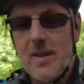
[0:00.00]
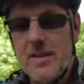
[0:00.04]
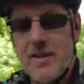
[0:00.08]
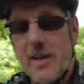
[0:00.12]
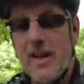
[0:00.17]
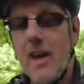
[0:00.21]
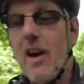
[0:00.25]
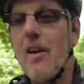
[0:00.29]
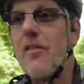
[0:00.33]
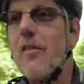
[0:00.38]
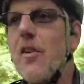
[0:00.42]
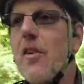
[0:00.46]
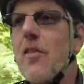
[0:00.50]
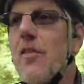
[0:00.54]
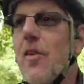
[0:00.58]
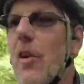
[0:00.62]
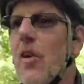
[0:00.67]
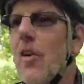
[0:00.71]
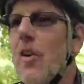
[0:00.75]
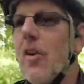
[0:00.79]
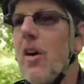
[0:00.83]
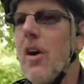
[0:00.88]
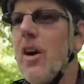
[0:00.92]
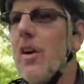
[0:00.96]
to get a few
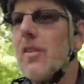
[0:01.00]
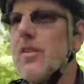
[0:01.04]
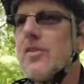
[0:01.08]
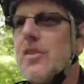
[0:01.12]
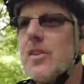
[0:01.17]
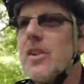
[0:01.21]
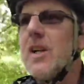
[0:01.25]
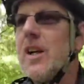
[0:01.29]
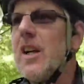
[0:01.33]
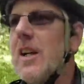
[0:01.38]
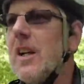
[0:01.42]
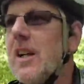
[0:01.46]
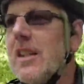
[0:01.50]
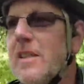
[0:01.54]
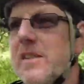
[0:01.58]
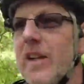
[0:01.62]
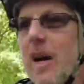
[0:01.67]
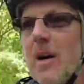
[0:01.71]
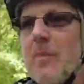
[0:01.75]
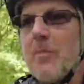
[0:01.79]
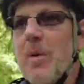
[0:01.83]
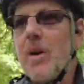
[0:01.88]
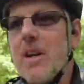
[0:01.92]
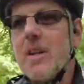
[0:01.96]
photographs
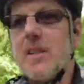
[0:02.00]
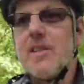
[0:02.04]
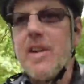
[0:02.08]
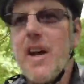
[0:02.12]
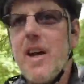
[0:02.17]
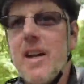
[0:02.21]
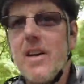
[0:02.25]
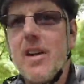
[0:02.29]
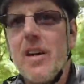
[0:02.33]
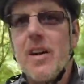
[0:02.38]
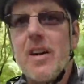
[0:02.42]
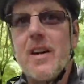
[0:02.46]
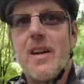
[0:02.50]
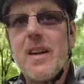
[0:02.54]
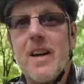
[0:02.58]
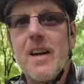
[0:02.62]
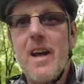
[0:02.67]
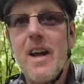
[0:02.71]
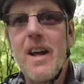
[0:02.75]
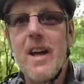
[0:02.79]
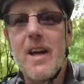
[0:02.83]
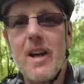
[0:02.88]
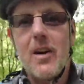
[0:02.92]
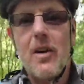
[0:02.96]
down by Dead
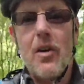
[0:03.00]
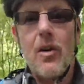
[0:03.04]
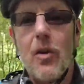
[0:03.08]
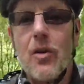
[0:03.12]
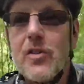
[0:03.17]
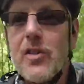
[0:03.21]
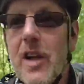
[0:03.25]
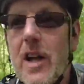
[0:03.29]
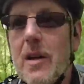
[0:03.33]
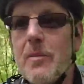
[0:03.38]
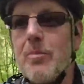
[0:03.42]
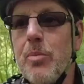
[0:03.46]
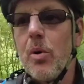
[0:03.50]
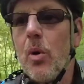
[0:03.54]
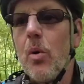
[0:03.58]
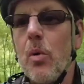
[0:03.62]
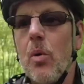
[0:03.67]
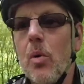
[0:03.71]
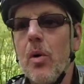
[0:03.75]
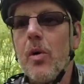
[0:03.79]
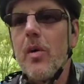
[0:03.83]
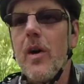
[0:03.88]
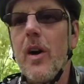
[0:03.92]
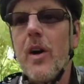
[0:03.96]
Lake or Dead Pool,
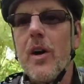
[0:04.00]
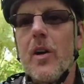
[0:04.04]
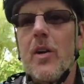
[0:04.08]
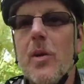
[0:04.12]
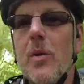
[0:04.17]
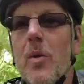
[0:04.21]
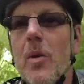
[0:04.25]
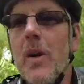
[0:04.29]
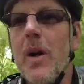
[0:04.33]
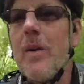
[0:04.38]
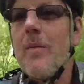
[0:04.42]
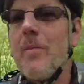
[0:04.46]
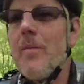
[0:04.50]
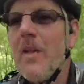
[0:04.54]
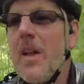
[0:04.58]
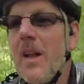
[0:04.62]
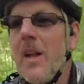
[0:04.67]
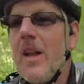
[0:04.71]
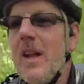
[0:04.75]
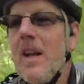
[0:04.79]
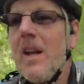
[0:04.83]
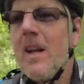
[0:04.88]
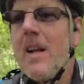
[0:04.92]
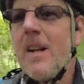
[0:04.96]
I call it.
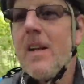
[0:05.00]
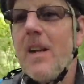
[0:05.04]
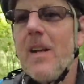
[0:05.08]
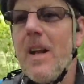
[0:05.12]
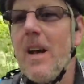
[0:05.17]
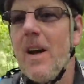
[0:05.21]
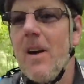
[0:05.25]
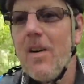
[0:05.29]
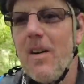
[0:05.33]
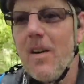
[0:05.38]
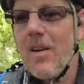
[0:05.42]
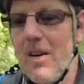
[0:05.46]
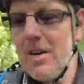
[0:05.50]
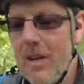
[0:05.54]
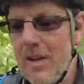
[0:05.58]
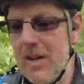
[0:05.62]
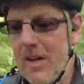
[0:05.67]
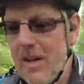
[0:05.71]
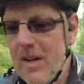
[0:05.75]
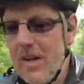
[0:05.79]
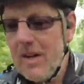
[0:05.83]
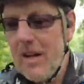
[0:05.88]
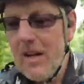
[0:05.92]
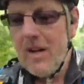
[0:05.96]
Now,
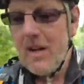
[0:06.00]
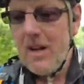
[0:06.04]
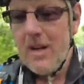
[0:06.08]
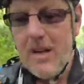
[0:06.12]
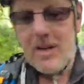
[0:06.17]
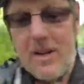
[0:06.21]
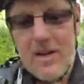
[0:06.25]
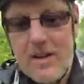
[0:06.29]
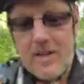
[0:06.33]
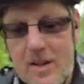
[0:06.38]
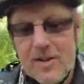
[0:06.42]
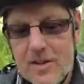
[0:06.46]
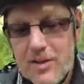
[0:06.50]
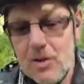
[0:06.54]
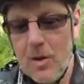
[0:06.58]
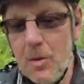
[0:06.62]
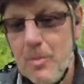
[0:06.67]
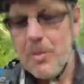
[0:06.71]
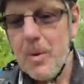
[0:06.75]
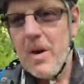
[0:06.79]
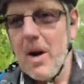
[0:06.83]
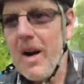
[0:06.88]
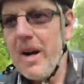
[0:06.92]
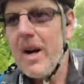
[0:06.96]
this little
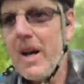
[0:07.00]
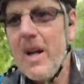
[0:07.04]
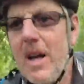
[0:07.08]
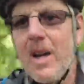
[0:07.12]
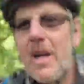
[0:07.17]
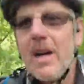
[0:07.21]
bike